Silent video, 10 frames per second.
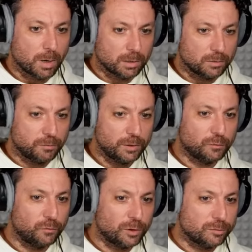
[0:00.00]
market fit
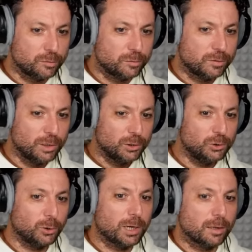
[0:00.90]
versus
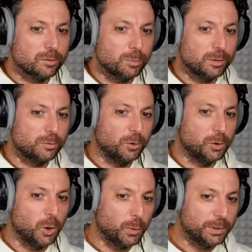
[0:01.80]
your customers don't
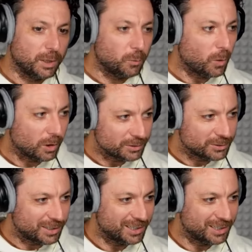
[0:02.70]
know what they want.